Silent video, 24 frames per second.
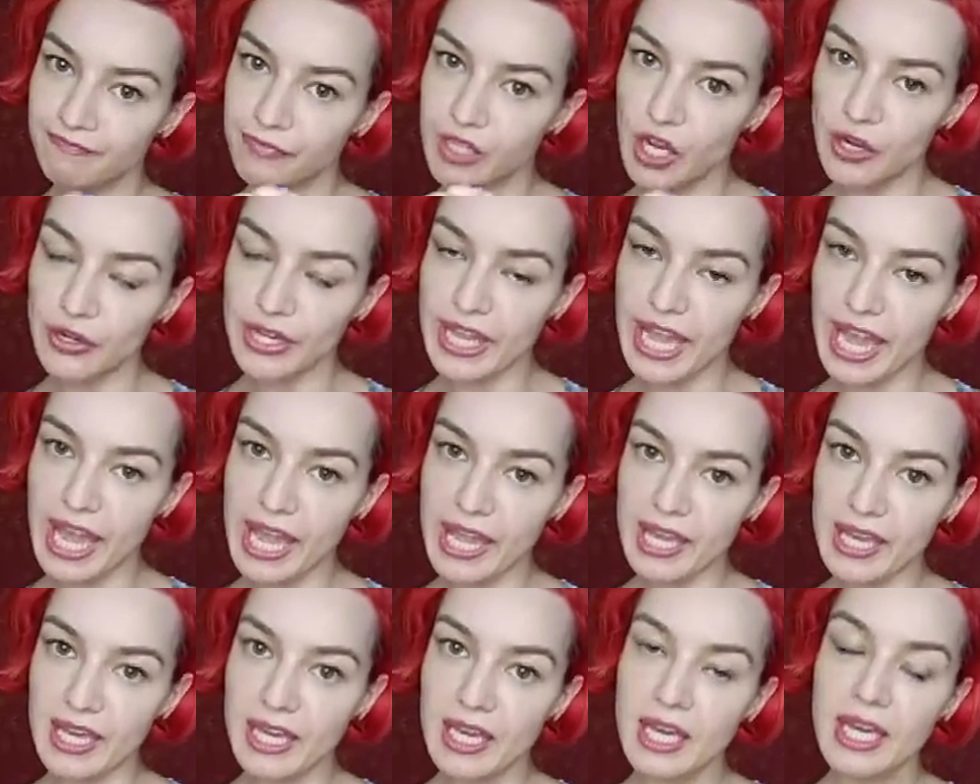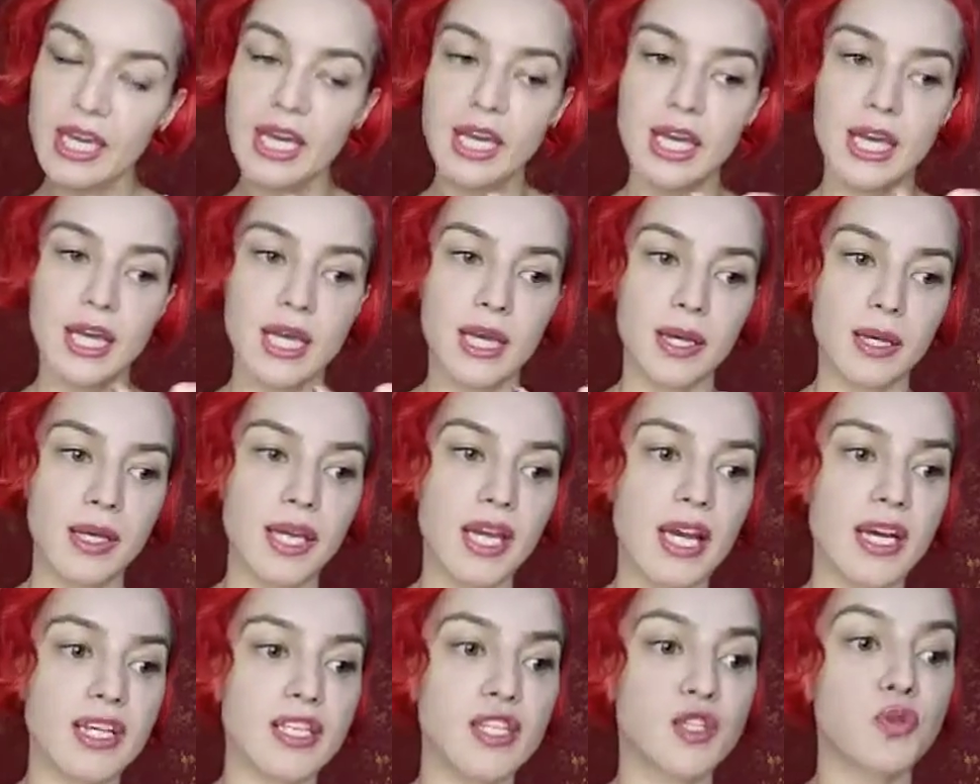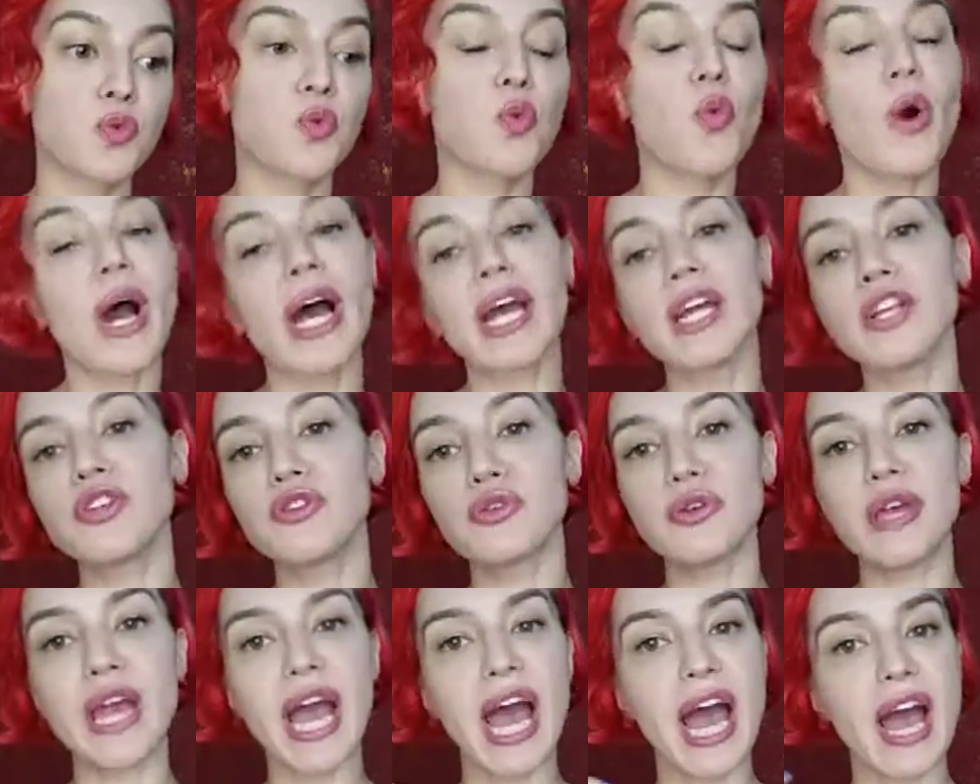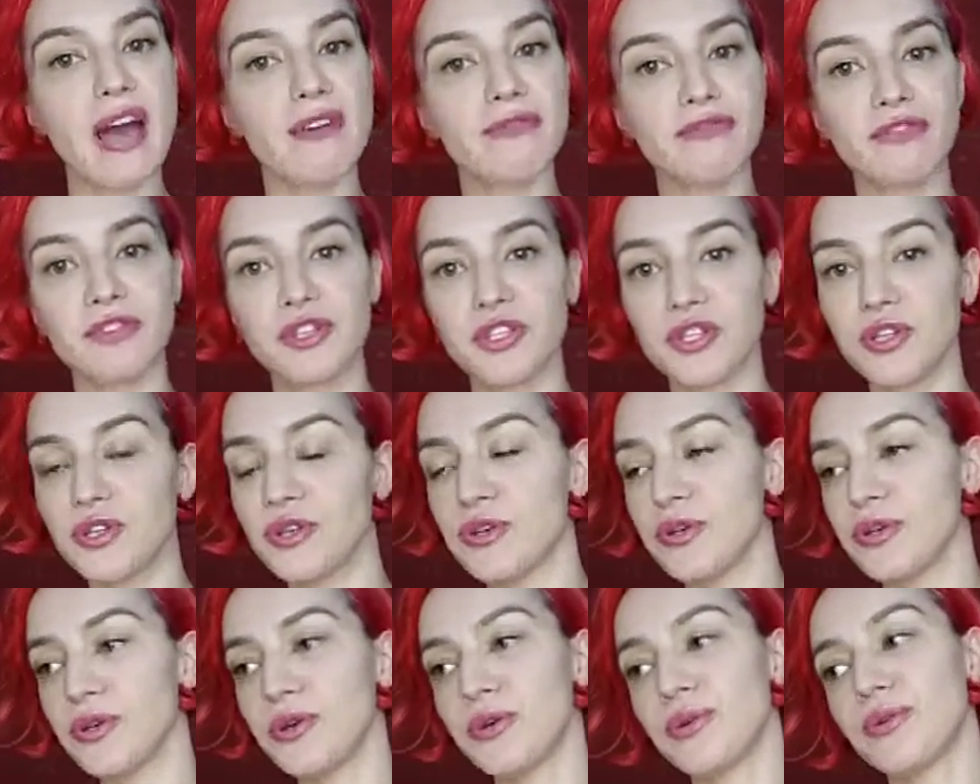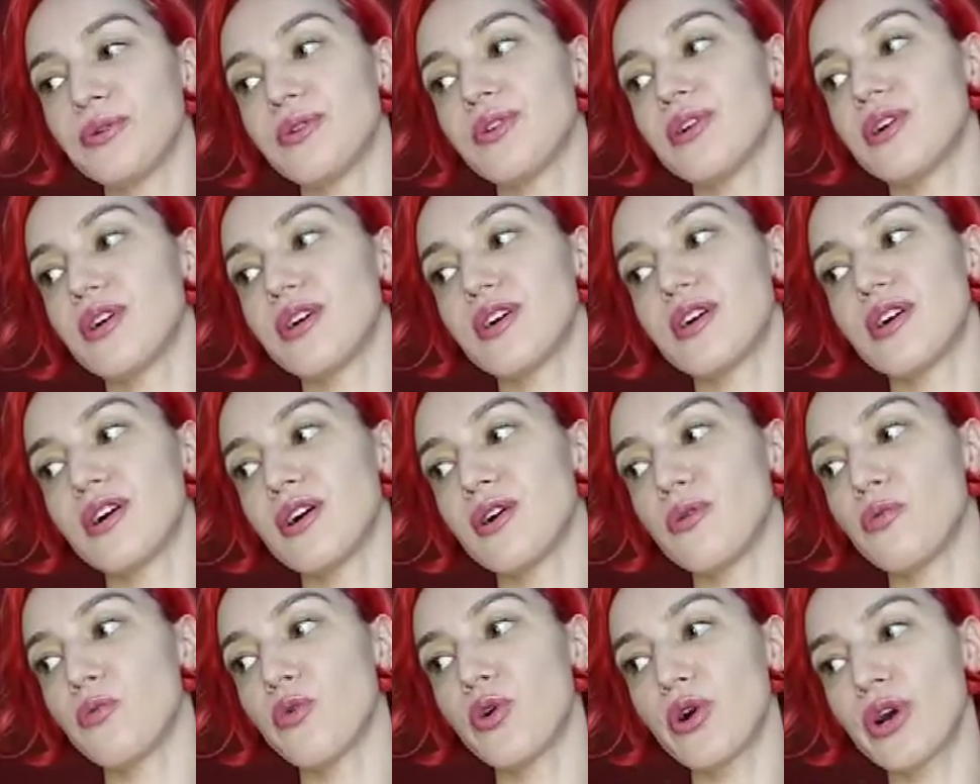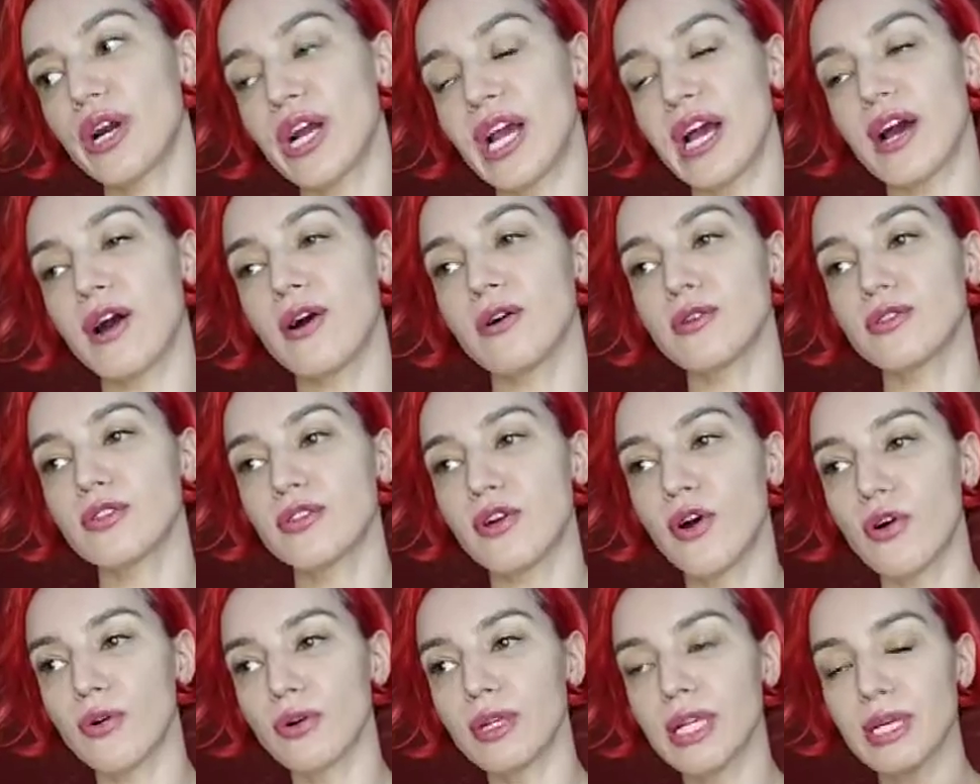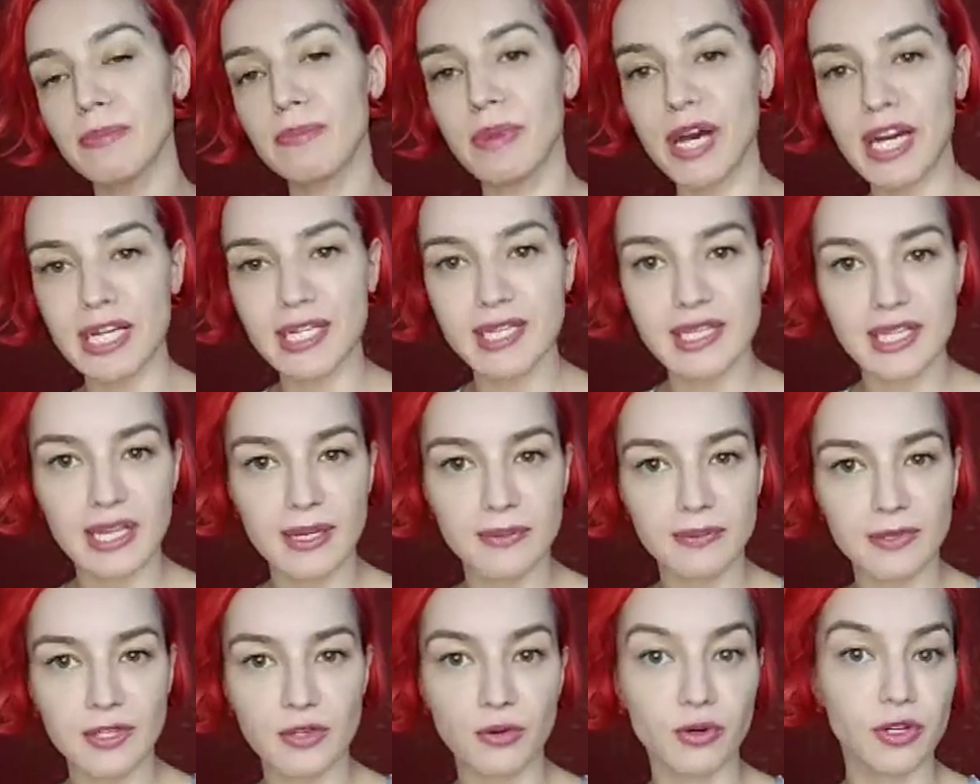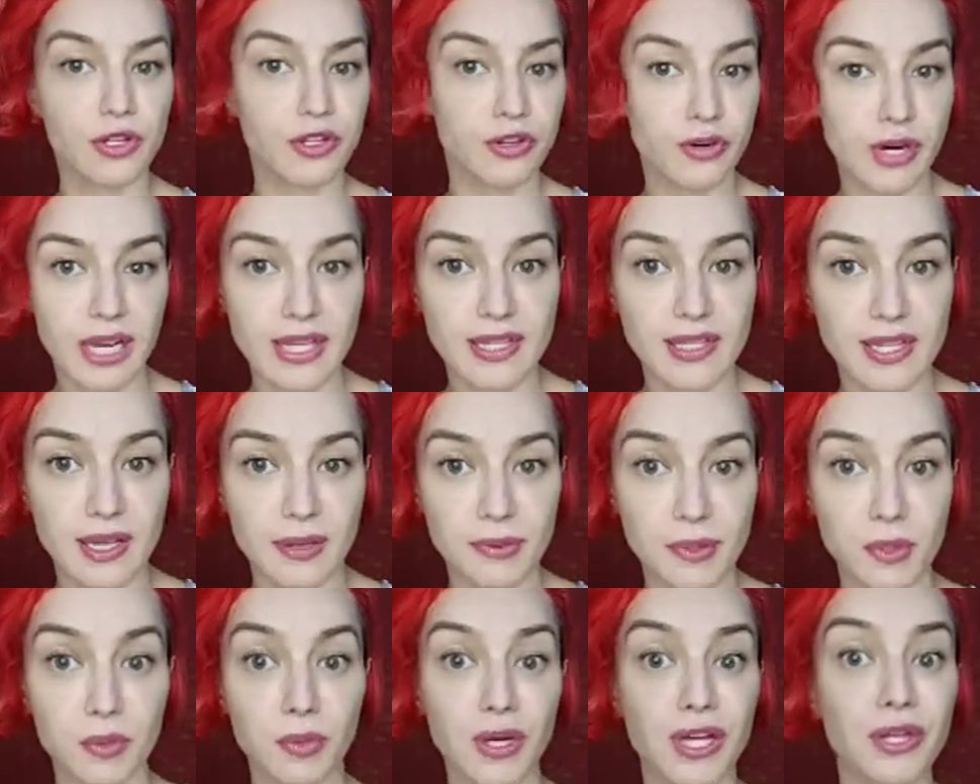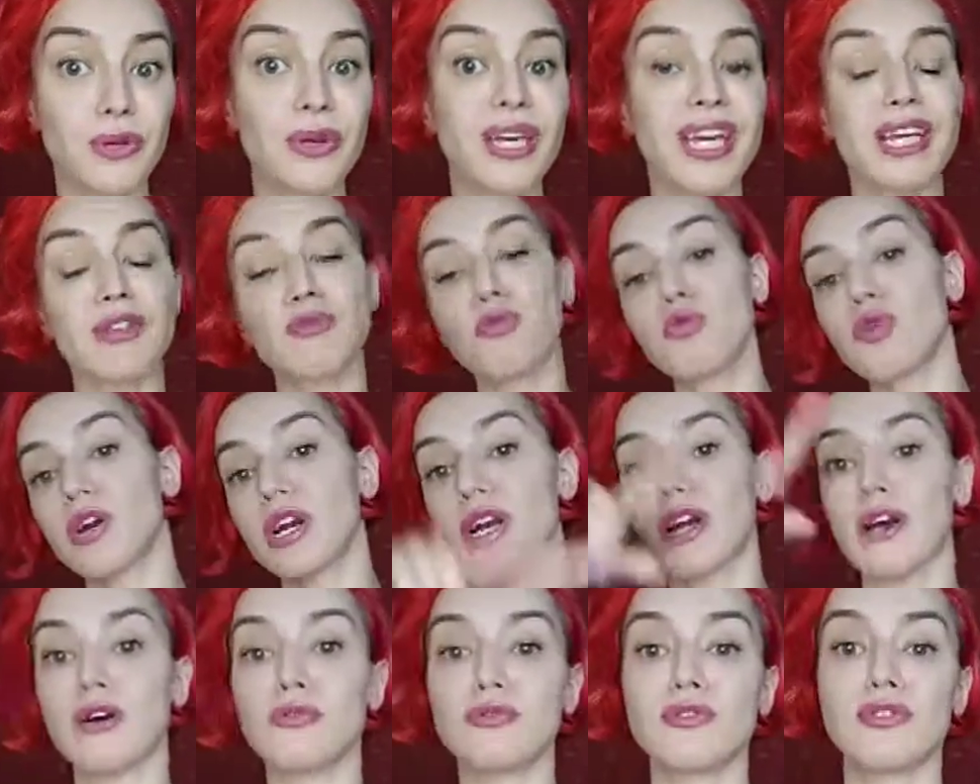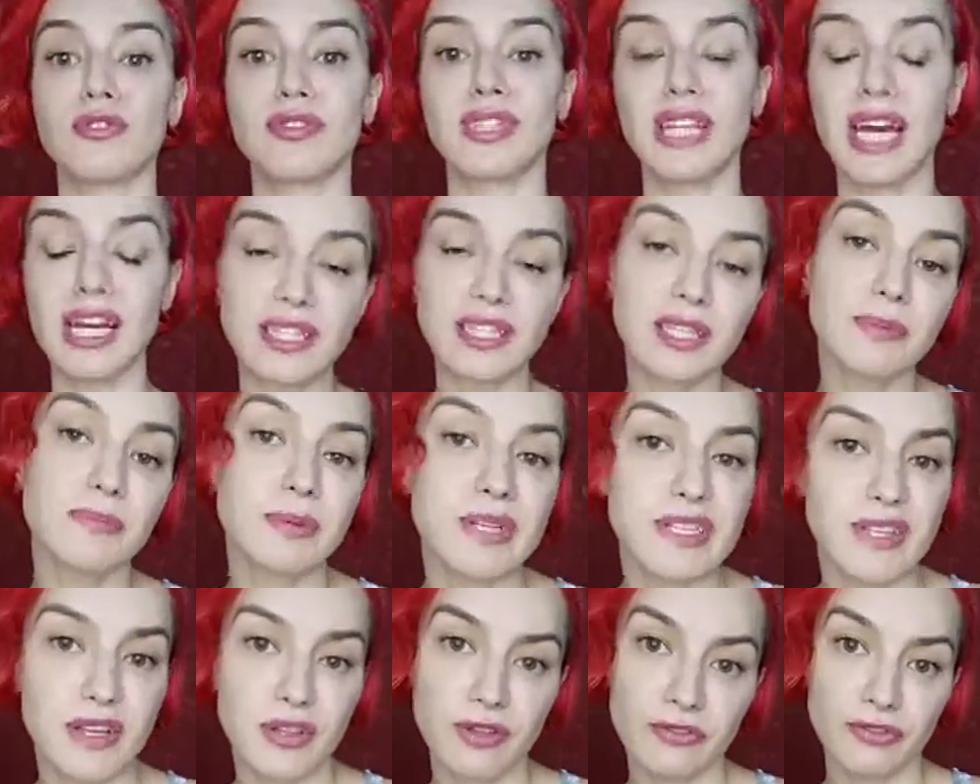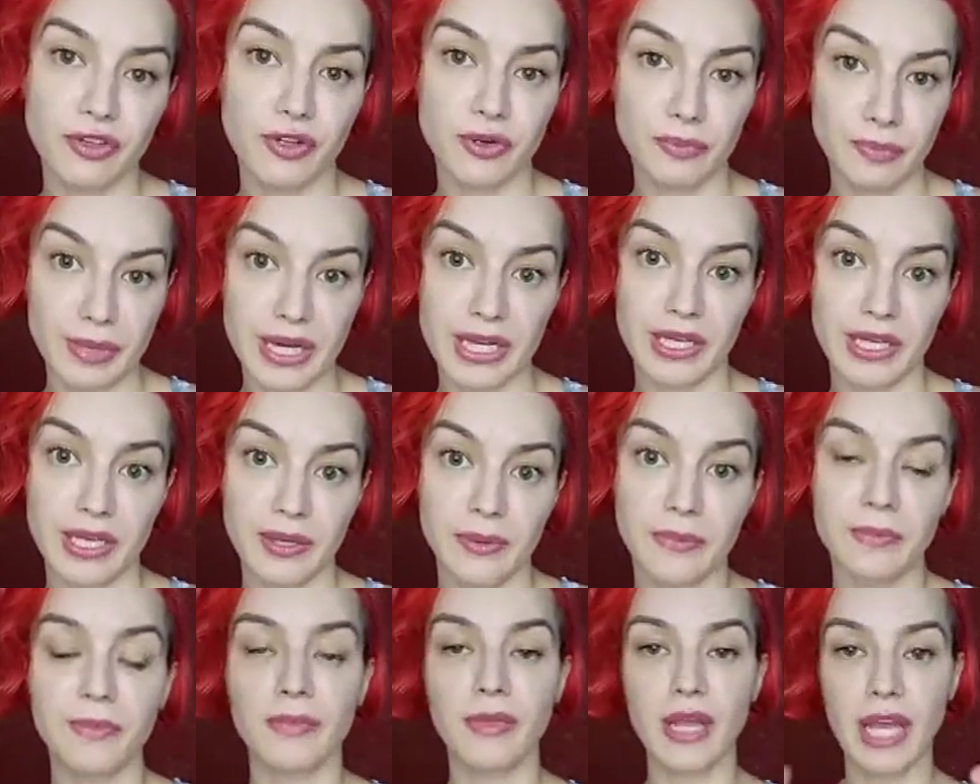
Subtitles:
Okay, because why do you have to work out only biceps or triceps while you can work out 90% of your body?